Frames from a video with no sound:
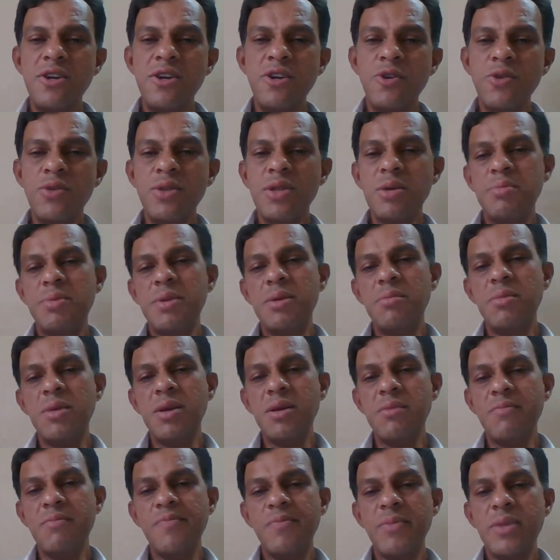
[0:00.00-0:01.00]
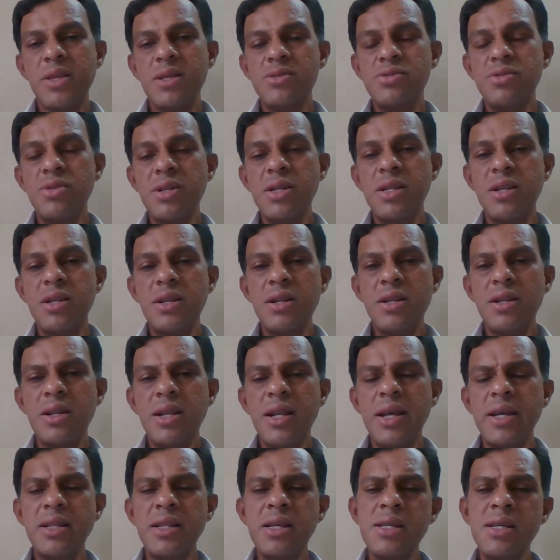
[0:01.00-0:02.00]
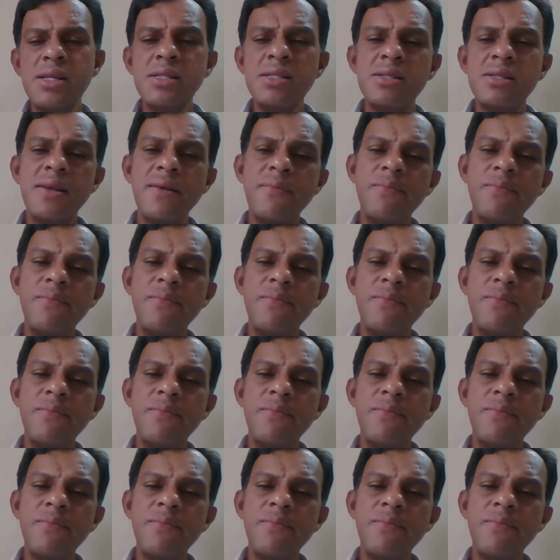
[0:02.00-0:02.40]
took the premium. So like this,